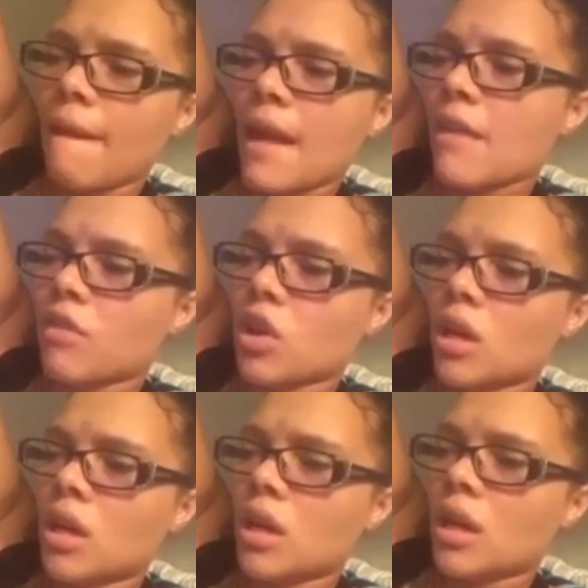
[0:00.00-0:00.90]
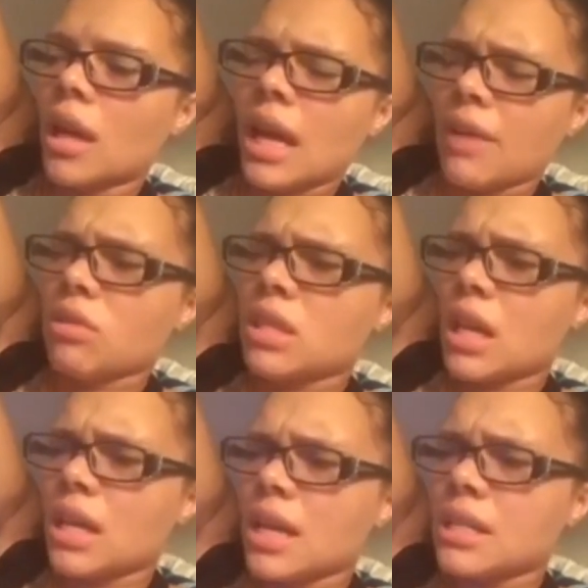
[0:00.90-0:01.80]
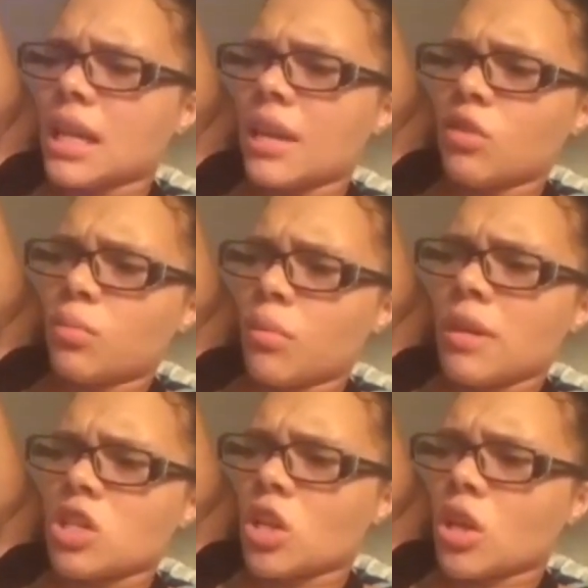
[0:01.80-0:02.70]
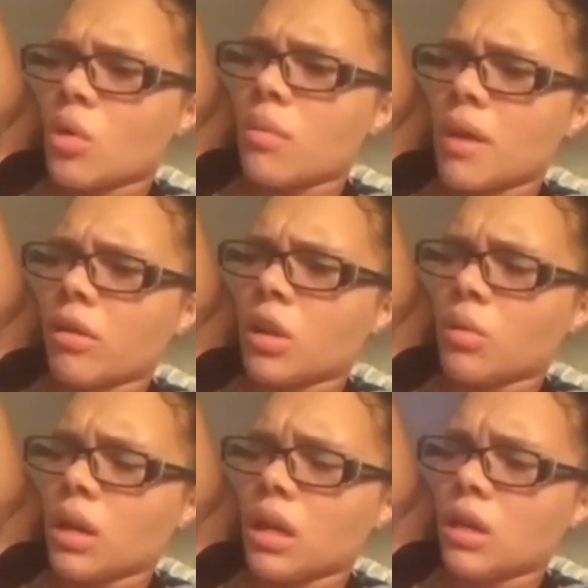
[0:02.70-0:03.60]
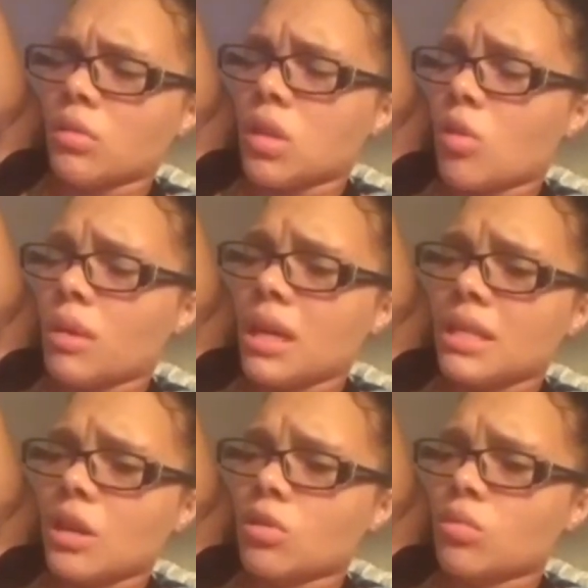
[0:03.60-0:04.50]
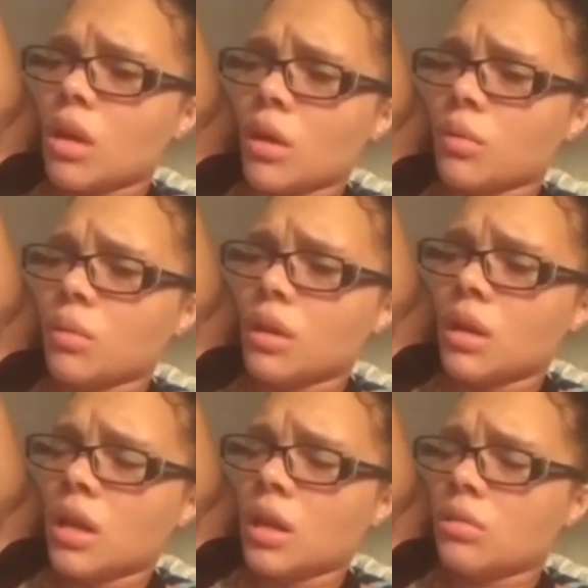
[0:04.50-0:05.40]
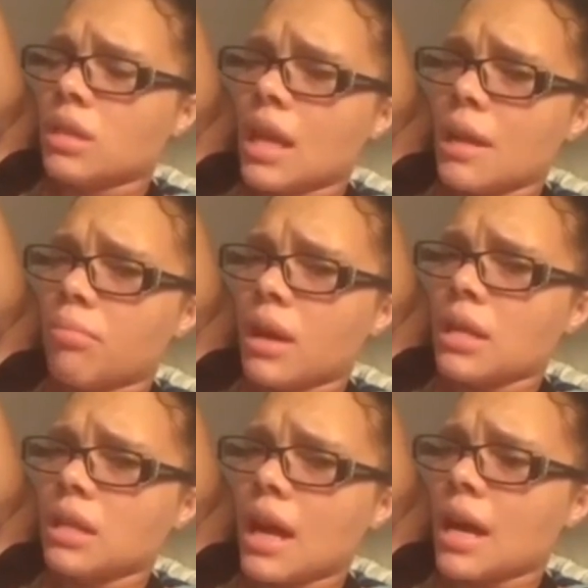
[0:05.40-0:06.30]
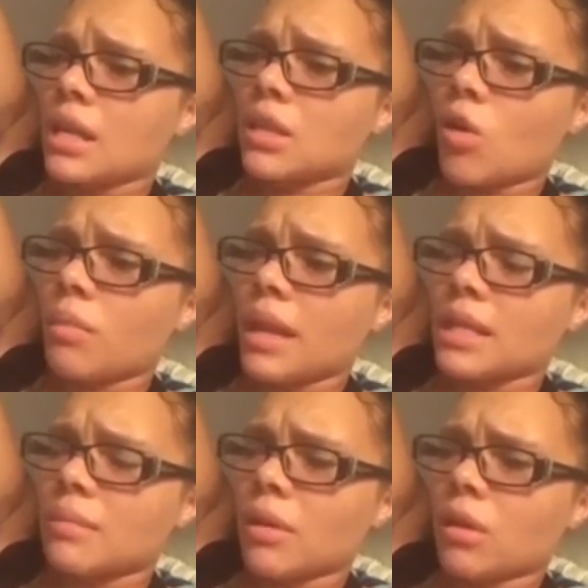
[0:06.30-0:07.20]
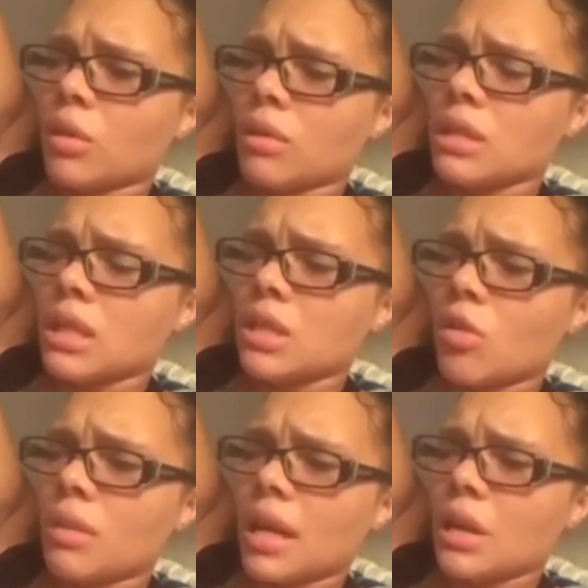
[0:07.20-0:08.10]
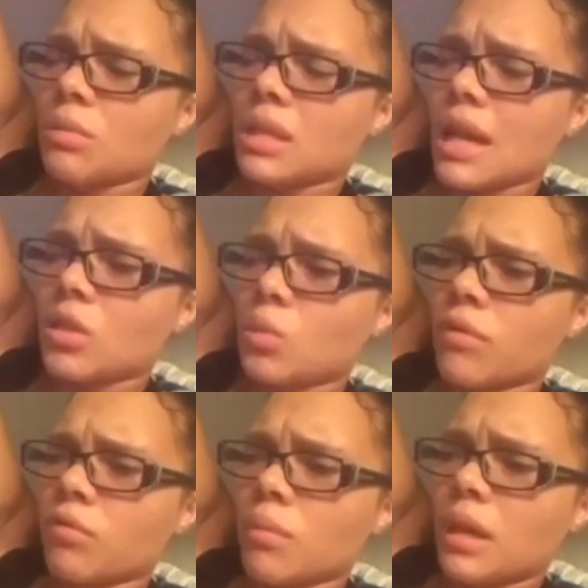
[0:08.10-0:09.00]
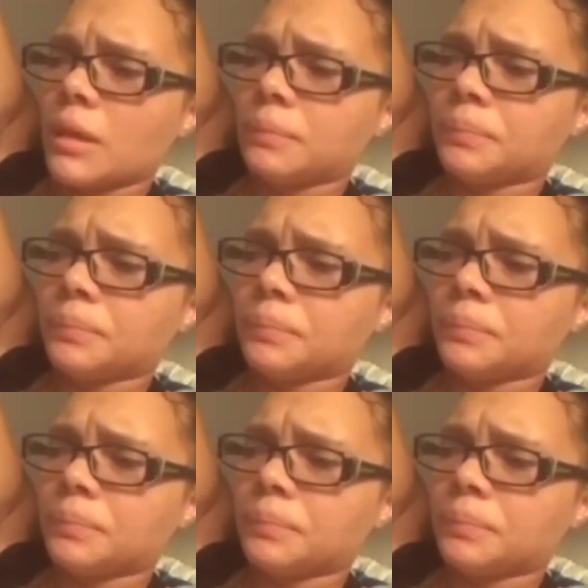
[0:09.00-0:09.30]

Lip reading: Ever. He never said, yes, I give you permission to go and marry Queen. You told me he told you no. You said, I prayed to God. He told me not to marry Chris. He told me that he was not the one for me.